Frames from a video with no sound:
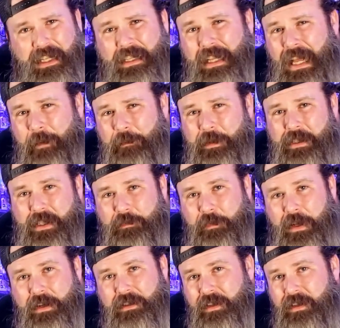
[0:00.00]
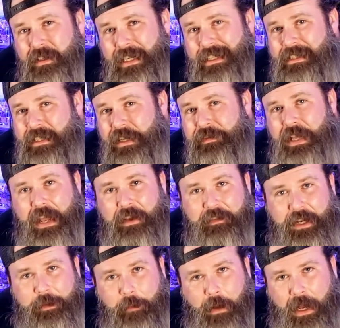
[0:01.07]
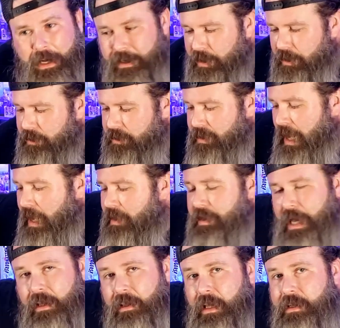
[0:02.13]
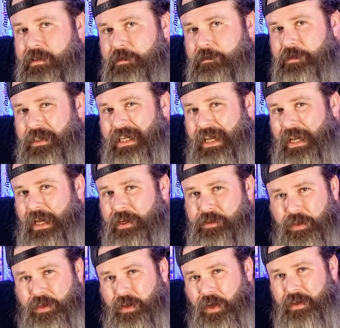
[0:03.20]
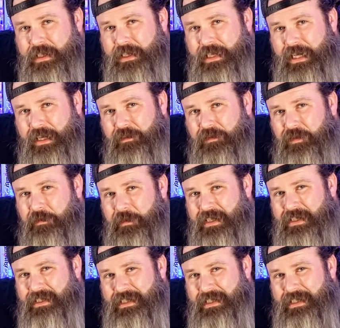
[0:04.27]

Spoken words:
thing that happens is players look and see if they have any pine cones. That allows them to get extra cards at the end from this